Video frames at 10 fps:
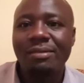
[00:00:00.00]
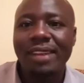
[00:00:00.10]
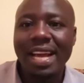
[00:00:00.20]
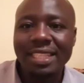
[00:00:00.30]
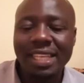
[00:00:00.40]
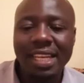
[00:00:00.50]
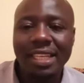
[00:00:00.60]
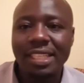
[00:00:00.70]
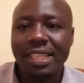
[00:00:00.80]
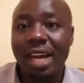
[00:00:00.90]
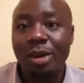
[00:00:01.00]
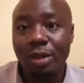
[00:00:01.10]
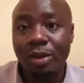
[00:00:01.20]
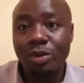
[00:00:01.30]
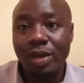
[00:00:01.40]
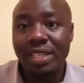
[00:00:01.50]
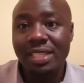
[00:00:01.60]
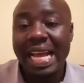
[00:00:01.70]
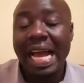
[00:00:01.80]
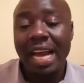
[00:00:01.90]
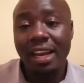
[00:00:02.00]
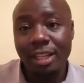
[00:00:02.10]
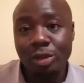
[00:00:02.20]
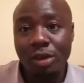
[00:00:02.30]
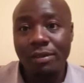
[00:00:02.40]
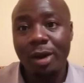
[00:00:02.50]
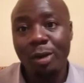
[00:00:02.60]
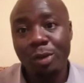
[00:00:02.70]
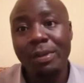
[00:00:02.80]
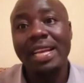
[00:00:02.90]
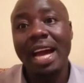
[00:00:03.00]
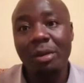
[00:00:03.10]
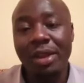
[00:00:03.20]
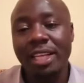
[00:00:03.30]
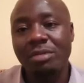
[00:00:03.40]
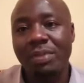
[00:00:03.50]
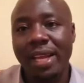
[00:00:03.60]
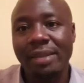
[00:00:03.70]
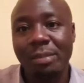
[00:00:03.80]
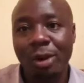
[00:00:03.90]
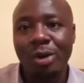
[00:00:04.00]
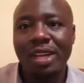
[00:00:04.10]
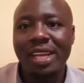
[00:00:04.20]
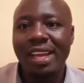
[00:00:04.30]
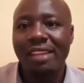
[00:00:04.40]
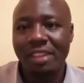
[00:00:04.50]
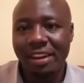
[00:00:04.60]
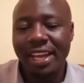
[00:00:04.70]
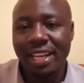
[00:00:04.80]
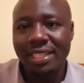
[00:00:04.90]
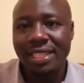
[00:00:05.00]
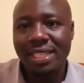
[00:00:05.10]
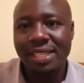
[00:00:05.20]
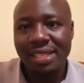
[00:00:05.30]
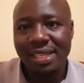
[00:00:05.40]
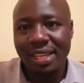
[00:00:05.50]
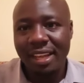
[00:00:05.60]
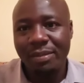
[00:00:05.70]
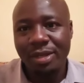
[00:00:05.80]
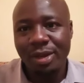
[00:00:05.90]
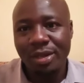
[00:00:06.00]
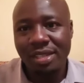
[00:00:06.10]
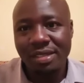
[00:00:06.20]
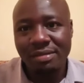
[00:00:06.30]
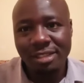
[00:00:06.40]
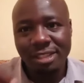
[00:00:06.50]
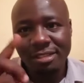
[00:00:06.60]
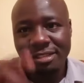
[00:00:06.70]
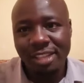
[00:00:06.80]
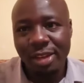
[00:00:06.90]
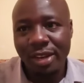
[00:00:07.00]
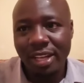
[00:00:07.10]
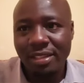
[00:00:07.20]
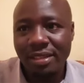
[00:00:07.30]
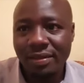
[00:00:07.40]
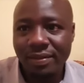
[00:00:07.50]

flaccidity, and all those ones, at least you have a clue, but I will explain more in the next episode. See you next.